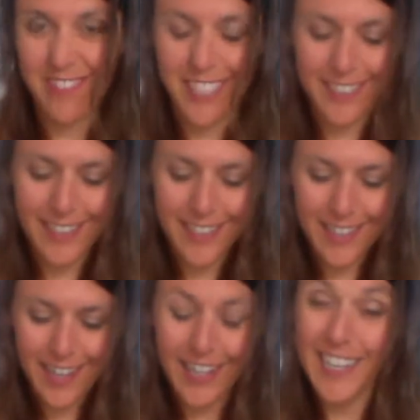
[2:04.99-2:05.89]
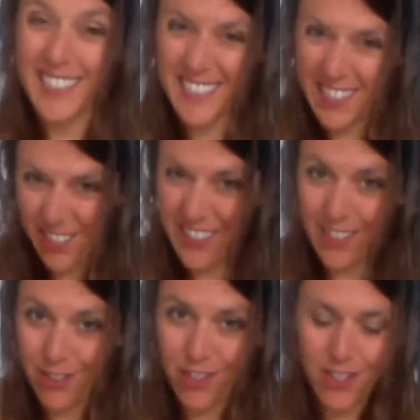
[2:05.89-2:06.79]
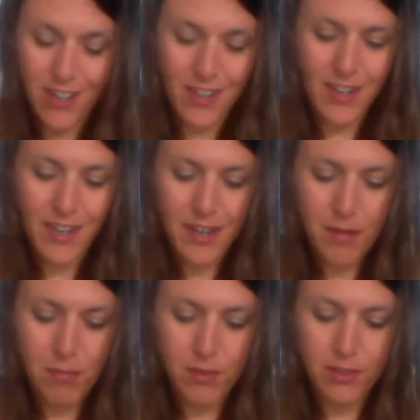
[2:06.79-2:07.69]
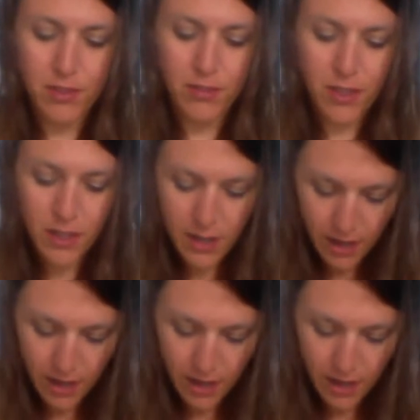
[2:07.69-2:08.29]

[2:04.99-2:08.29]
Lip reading: digs in and hooks under the yarn and pulls it over.